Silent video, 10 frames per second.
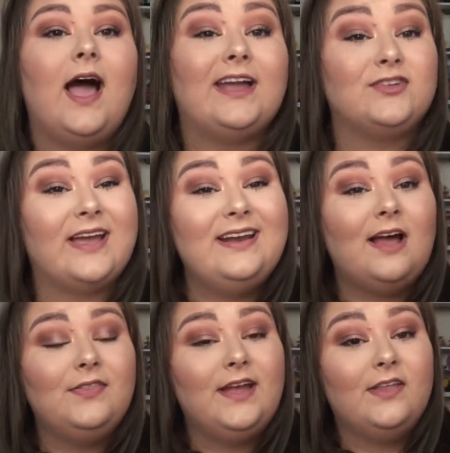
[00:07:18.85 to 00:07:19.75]
I tried it
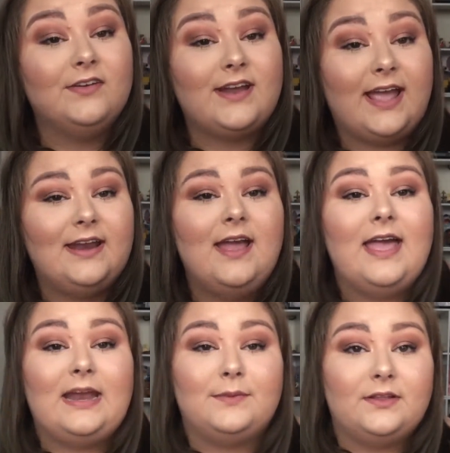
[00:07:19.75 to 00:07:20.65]
out the other night,
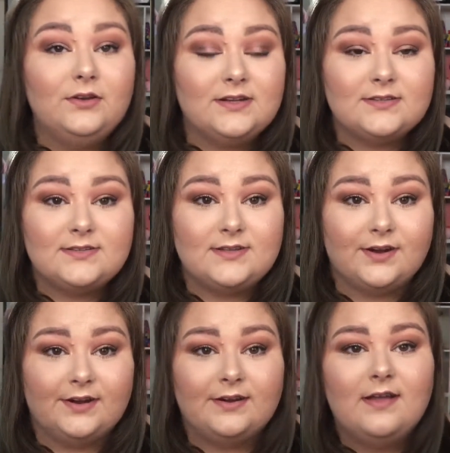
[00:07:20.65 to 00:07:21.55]
and I'm a little
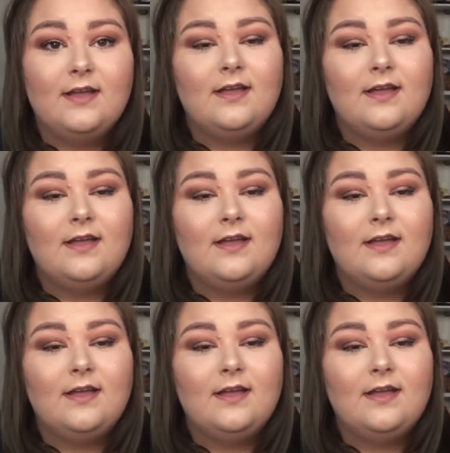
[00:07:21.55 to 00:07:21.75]
concerned.